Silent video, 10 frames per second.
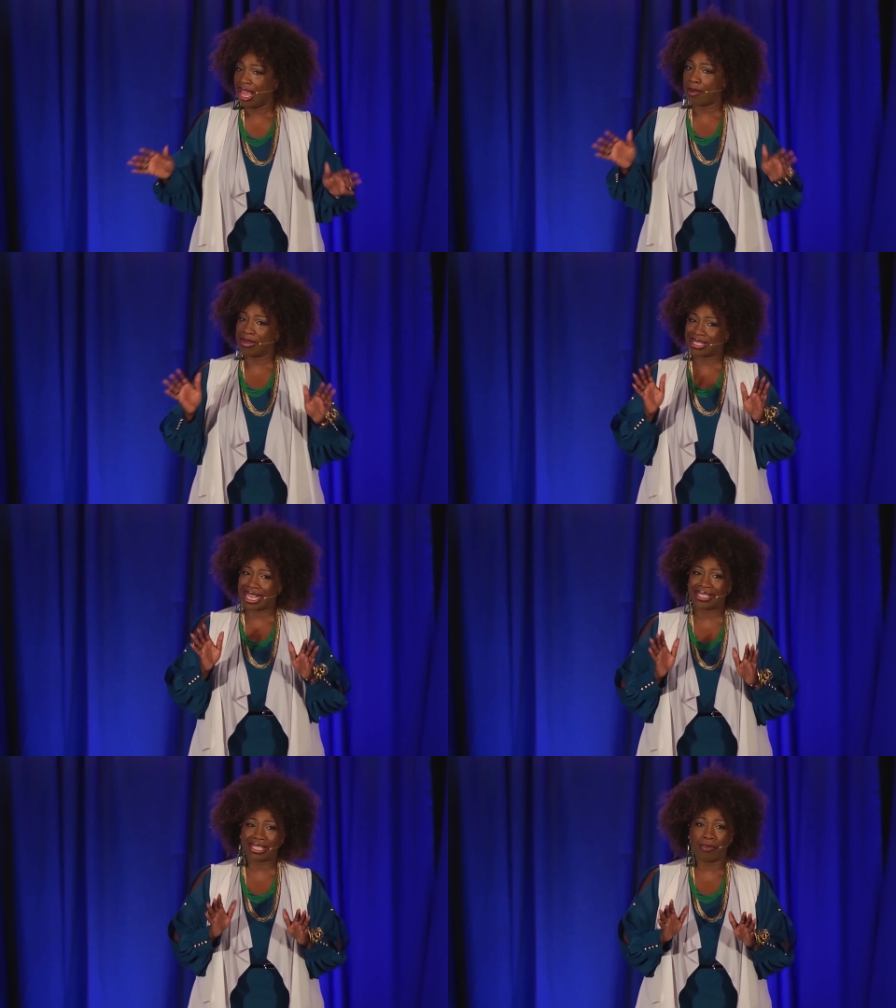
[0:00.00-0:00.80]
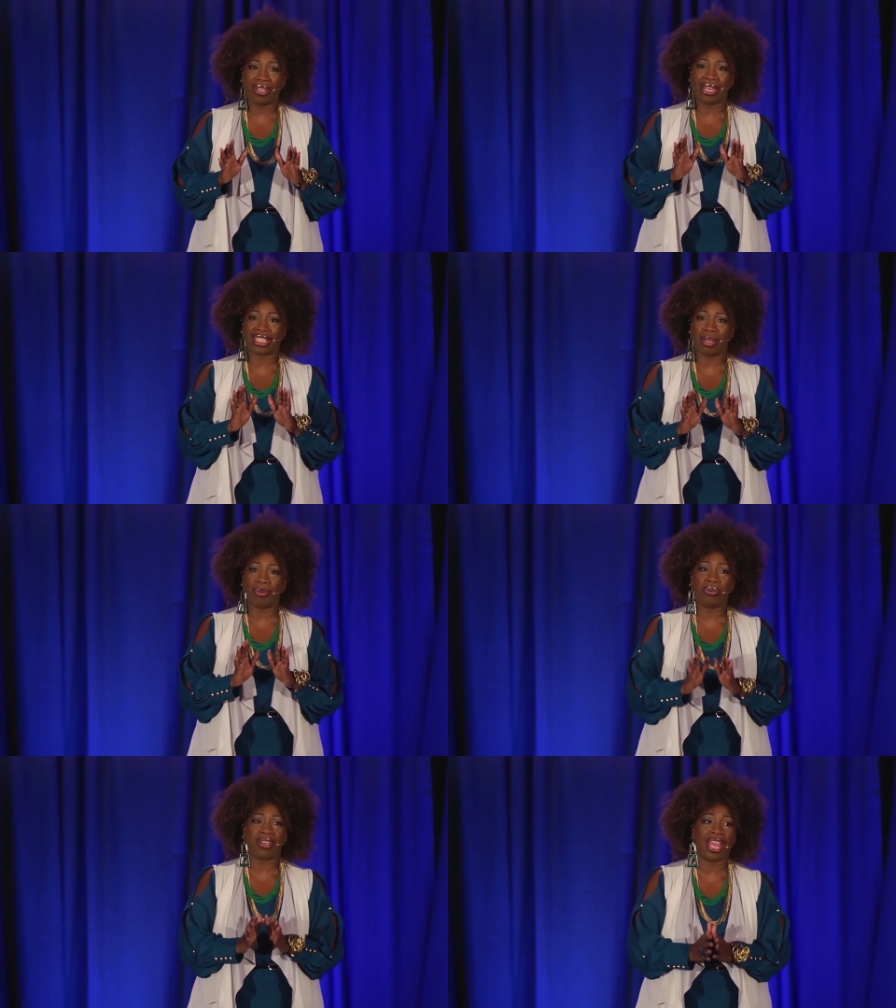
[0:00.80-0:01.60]
I'm going to say something that some
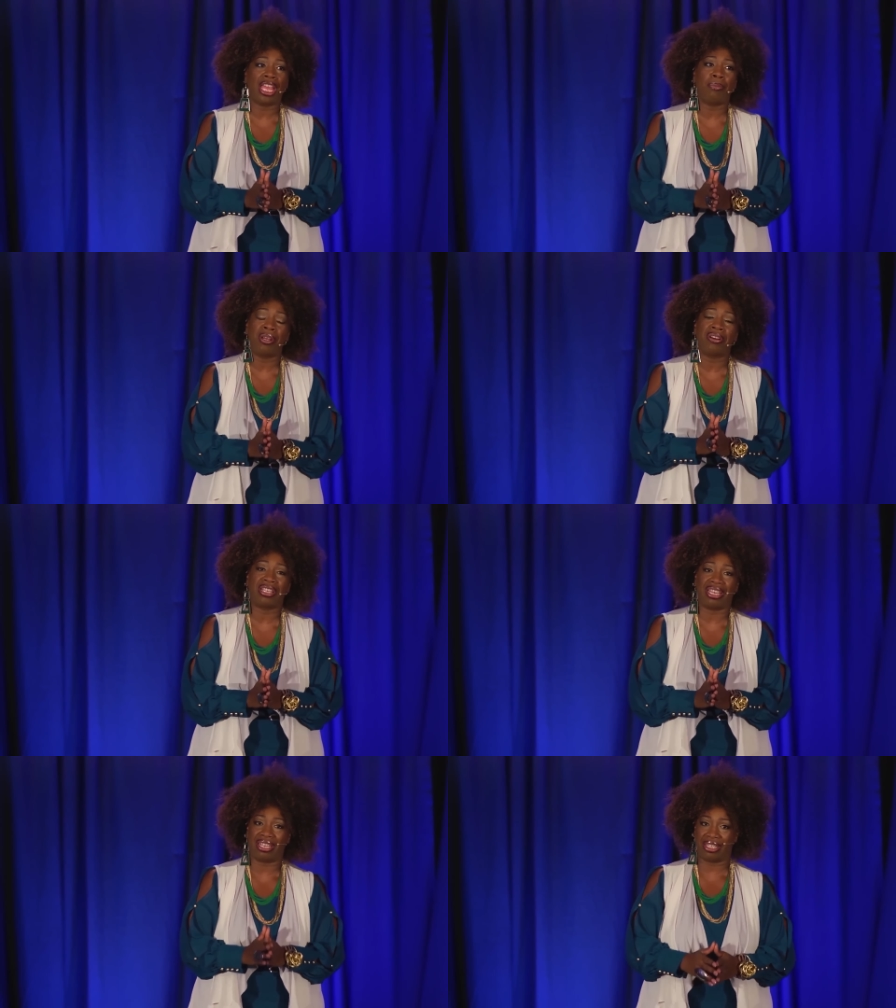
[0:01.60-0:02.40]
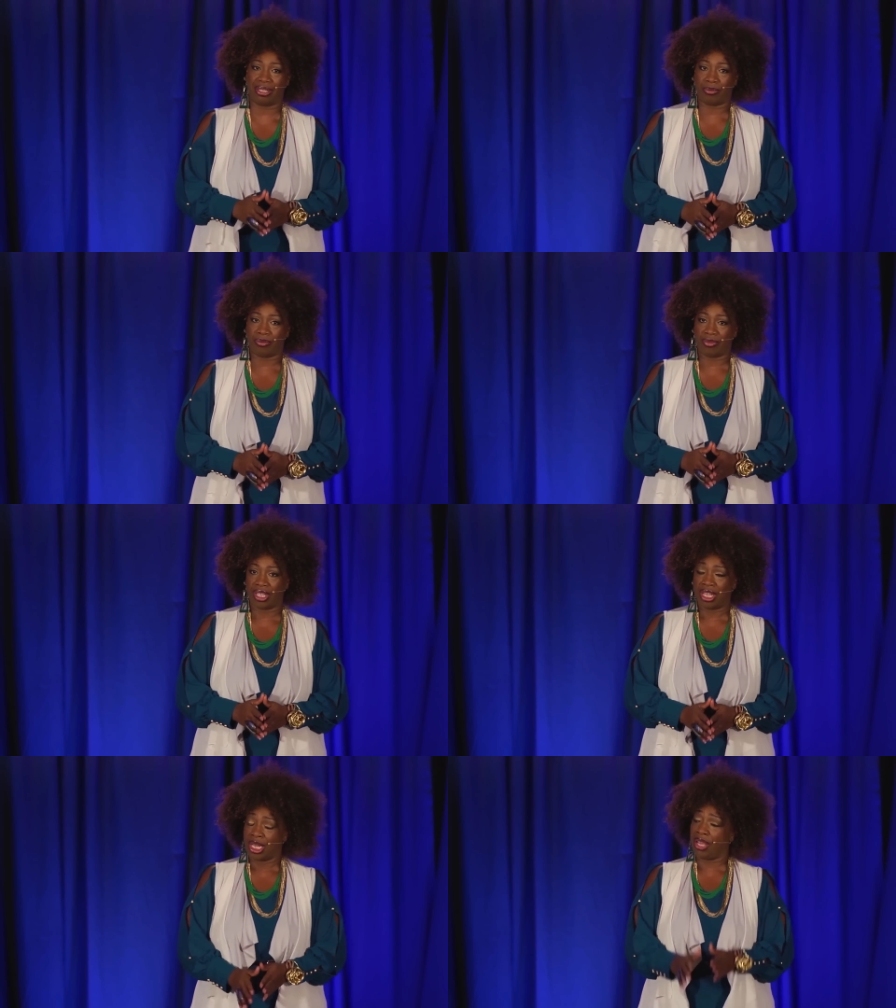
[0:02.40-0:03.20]
of you came here to get.
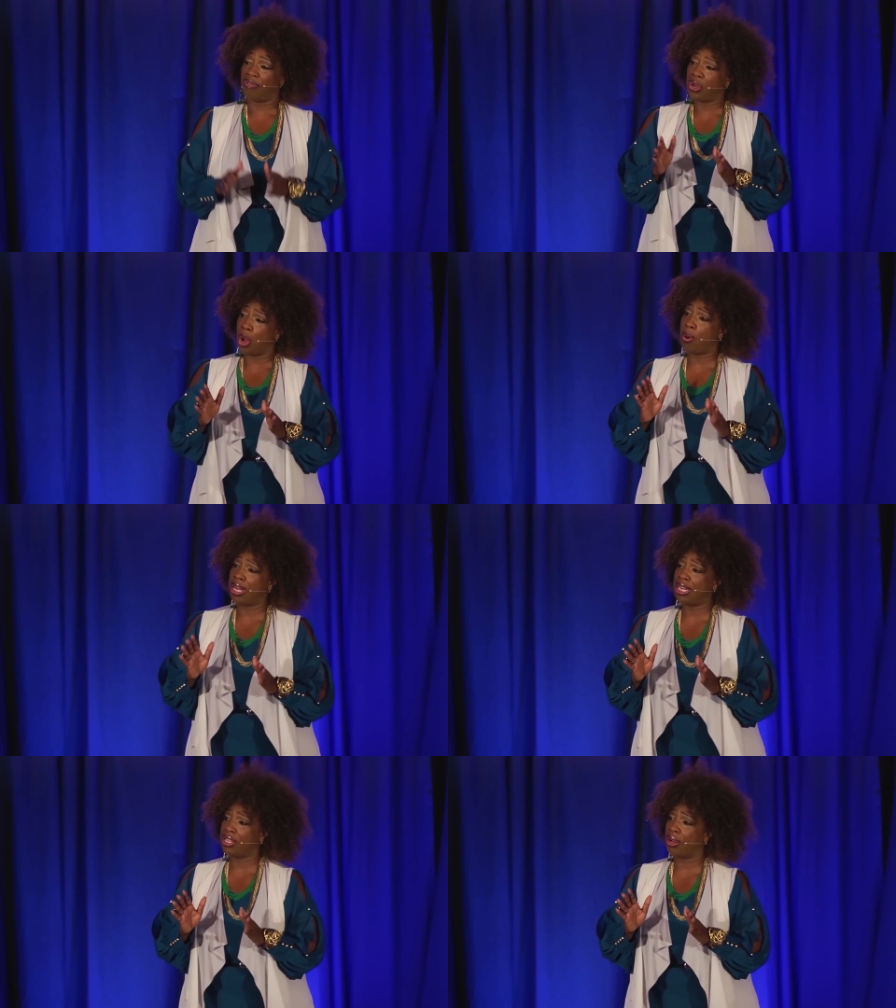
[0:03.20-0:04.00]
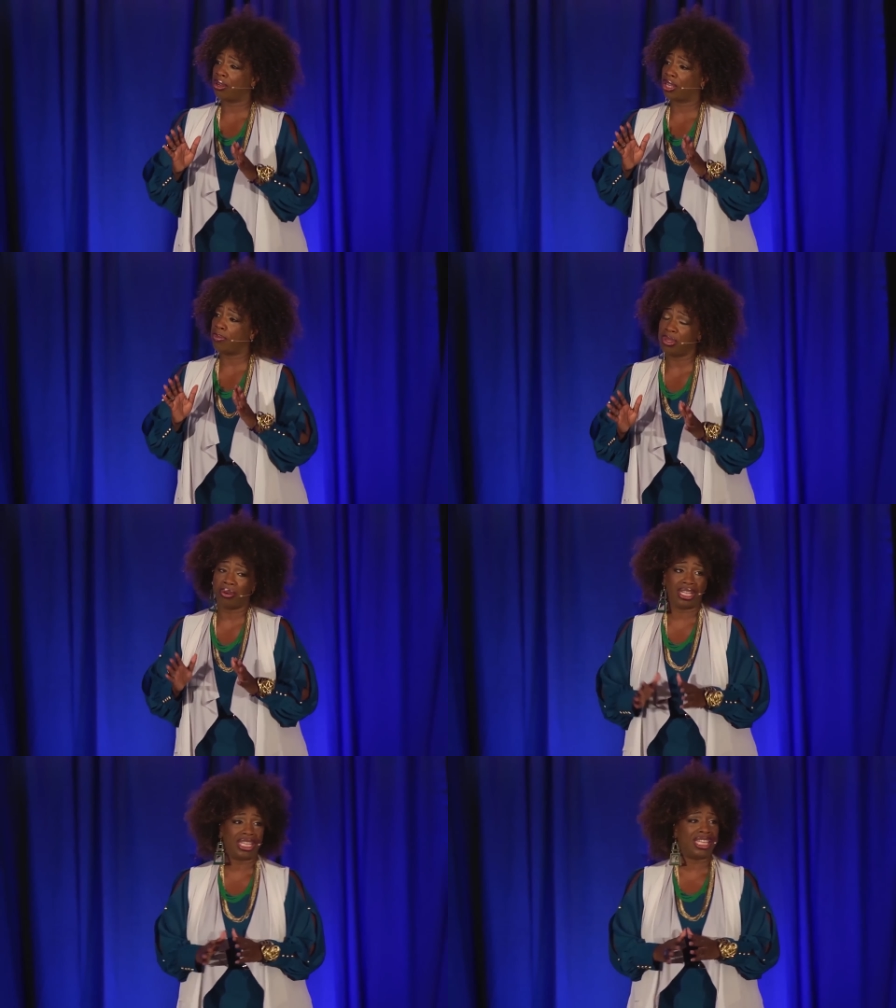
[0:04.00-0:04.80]
If no one in your
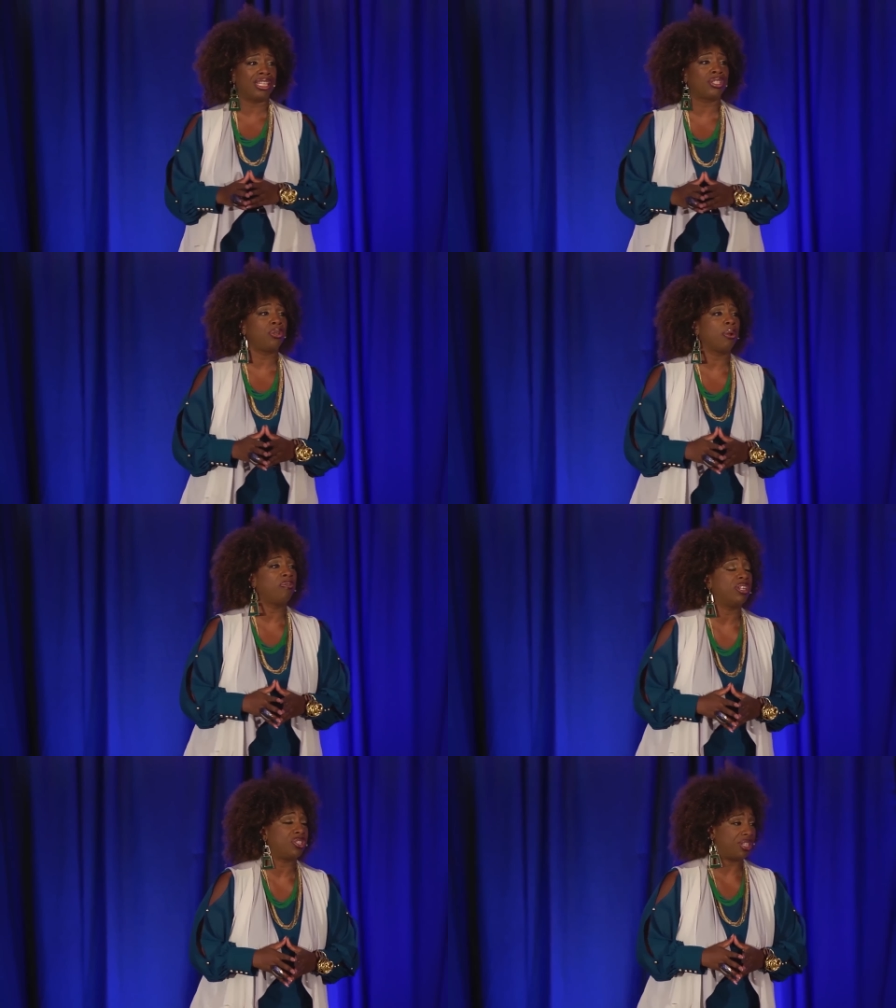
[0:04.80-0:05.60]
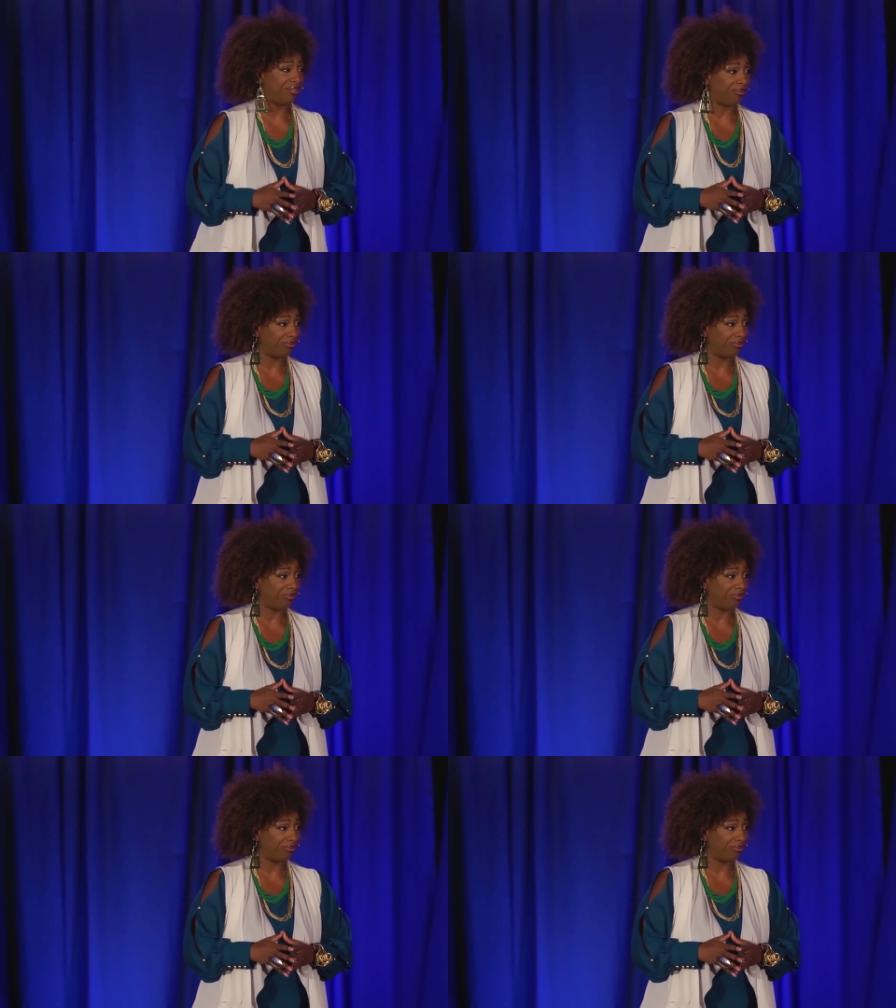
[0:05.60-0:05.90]
community gets your vision,